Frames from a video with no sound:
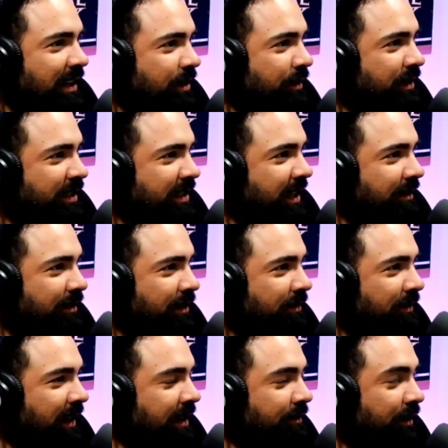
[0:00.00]
I know it doesn't have any
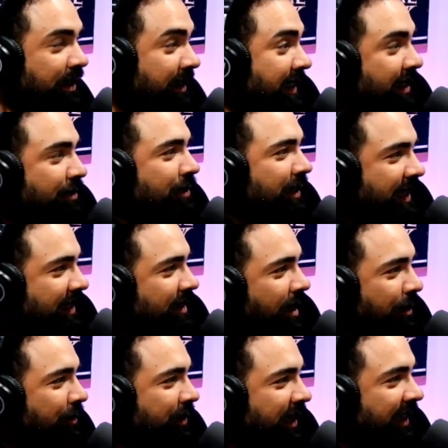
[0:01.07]
flavor. It literally
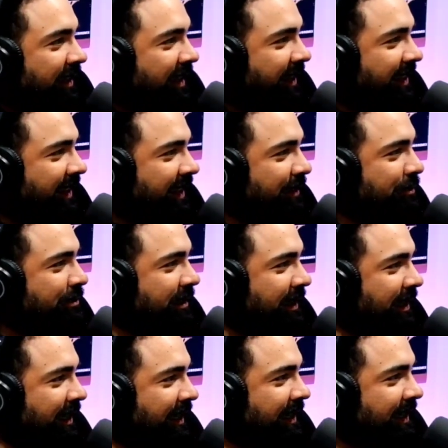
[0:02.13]
don't, like nothing. It was
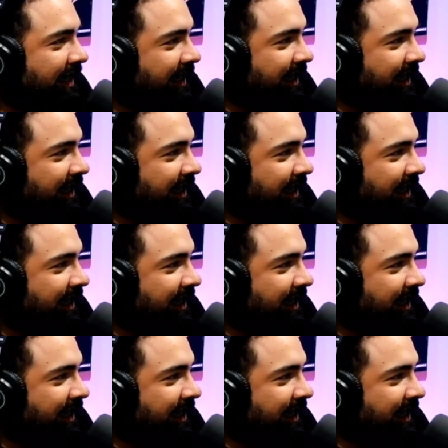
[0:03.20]
like,